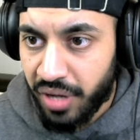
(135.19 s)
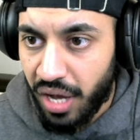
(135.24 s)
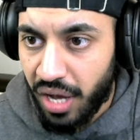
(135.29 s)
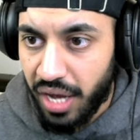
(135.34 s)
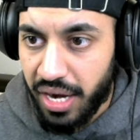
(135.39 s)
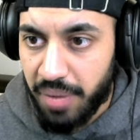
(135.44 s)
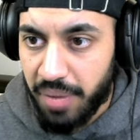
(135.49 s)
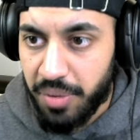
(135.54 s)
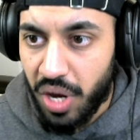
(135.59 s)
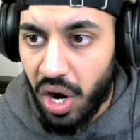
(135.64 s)

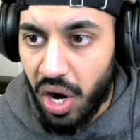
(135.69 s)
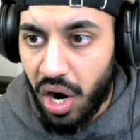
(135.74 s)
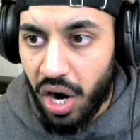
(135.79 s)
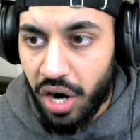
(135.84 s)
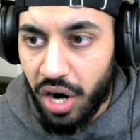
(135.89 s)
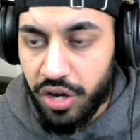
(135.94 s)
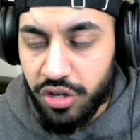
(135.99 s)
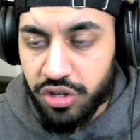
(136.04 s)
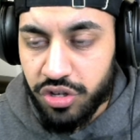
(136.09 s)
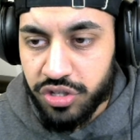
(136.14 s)
And then we
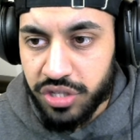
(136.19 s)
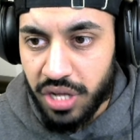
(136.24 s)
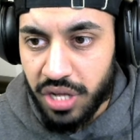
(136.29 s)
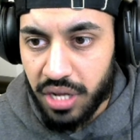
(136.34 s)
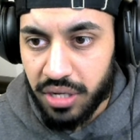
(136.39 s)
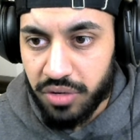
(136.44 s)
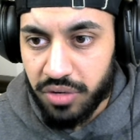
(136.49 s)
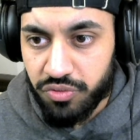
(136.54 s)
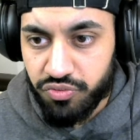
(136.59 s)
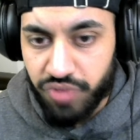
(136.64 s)
are using
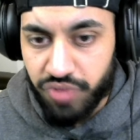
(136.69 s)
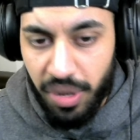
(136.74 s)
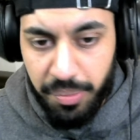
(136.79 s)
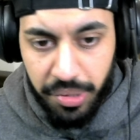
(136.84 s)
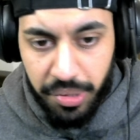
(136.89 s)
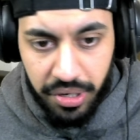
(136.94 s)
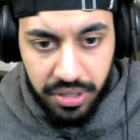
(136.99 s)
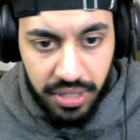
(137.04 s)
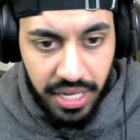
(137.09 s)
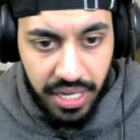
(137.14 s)
the
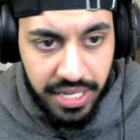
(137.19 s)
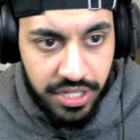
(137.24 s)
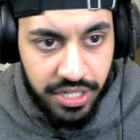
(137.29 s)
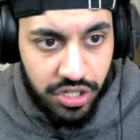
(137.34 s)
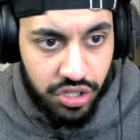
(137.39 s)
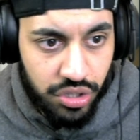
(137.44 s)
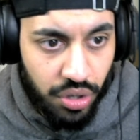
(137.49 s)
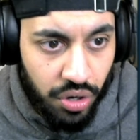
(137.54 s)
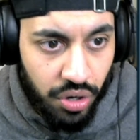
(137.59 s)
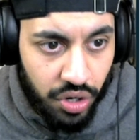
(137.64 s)
Ripper light
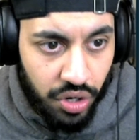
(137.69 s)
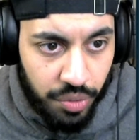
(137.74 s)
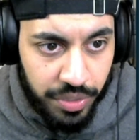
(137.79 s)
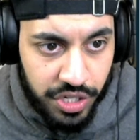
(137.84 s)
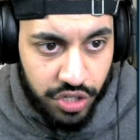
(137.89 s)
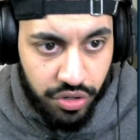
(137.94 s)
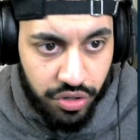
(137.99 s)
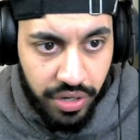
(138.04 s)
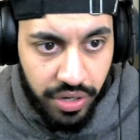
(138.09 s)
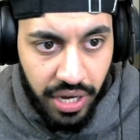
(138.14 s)
stock,
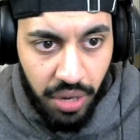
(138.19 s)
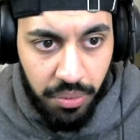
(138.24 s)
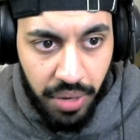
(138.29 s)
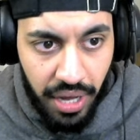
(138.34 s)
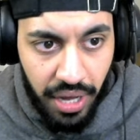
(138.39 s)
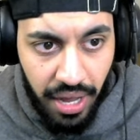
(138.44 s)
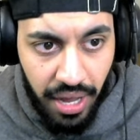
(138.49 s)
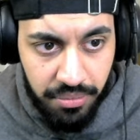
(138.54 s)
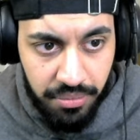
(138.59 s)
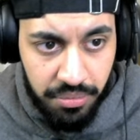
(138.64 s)
which is going to help
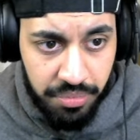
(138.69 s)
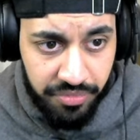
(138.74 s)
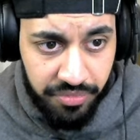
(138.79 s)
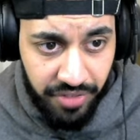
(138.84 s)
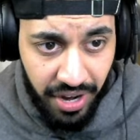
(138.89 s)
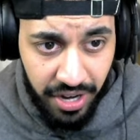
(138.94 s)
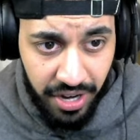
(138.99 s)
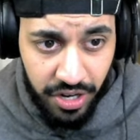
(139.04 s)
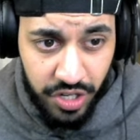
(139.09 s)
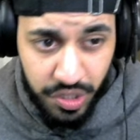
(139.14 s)
with hip
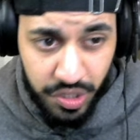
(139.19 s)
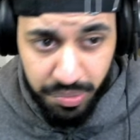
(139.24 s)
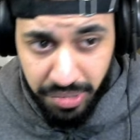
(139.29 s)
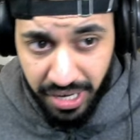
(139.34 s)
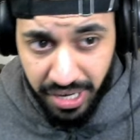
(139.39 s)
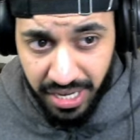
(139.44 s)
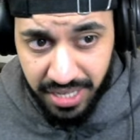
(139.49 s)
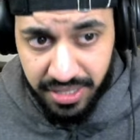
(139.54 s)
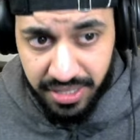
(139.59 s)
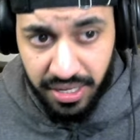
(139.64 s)
fire
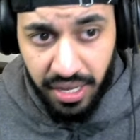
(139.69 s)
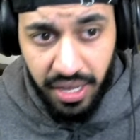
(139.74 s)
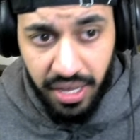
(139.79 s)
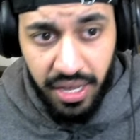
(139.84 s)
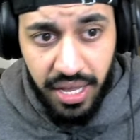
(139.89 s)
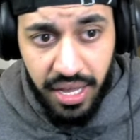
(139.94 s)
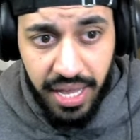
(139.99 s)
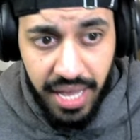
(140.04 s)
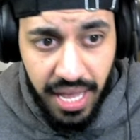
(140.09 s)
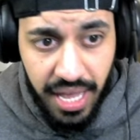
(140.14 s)
spread,
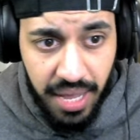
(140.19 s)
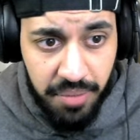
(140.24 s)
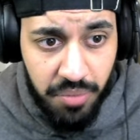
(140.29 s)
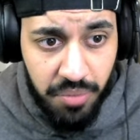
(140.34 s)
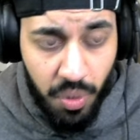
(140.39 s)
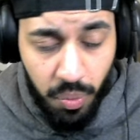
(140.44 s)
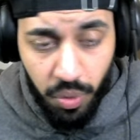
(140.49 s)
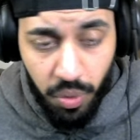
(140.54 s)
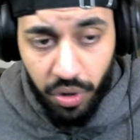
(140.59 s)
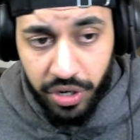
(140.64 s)

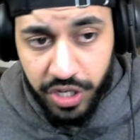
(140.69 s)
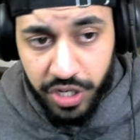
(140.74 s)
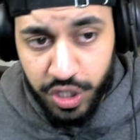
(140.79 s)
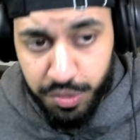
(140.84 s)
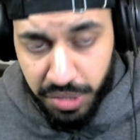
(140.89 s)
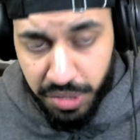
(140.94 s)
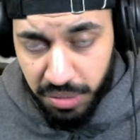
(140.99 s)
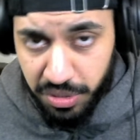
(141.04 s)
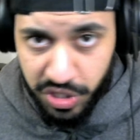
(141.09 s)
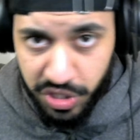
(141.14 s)
aim walking
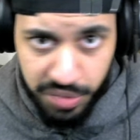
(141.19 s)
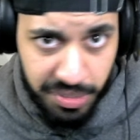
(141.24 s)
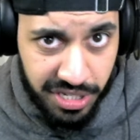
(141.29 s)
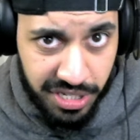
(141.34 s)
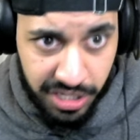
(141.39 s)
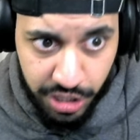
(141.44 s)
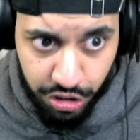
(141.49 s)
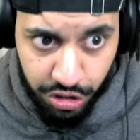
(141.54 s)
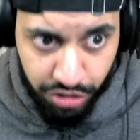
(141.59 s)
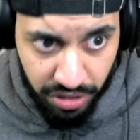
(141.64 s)
speed, which is
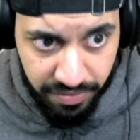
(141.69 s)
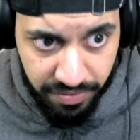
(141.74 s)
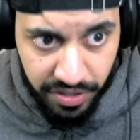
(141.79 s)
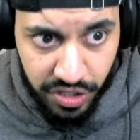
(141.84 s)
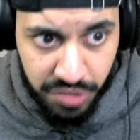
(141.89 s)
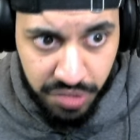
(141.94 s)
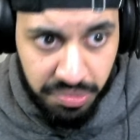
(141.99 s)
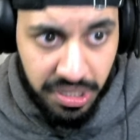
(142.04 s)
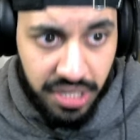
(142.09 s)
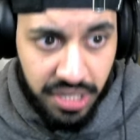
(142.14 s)
basically strafing
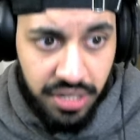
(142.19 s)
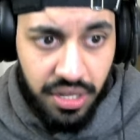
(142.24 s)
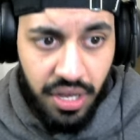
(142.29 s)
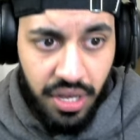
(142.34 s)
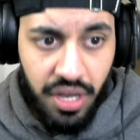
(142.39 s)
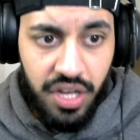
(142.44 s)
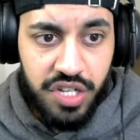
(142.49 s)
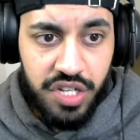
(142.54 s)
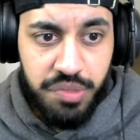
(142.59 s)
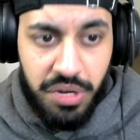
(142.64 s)
speed,
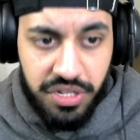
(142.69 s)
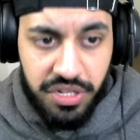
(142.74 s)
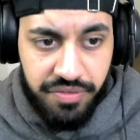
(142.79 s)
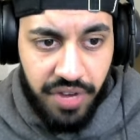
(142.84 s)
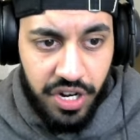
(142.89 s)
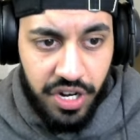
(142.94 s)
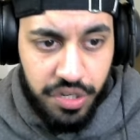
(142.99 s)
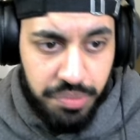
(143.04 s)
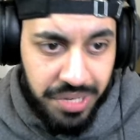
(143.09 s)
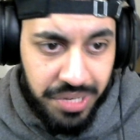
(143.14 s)
sprint to
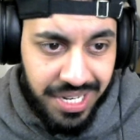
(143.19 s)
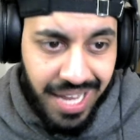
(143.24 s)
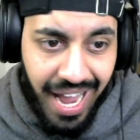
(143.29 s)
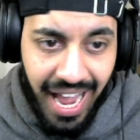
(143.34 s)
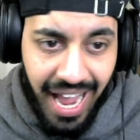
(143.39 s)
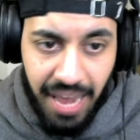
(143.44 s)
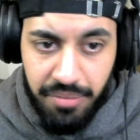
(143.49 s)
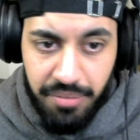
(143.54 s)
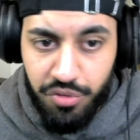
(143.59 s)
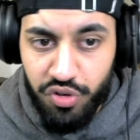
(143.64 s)
fire speed,
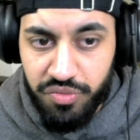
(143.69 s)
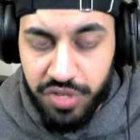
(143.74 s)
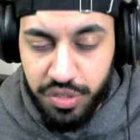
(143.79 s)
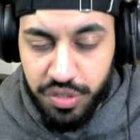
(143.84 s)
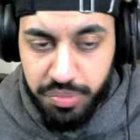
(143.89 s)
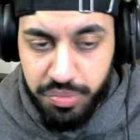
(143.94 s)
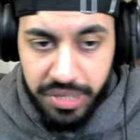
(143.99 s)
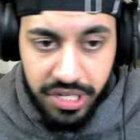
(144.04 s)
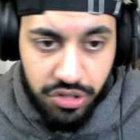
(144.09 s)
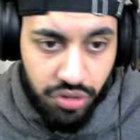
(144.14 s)
and movement
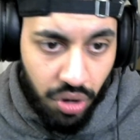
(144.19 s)
speed.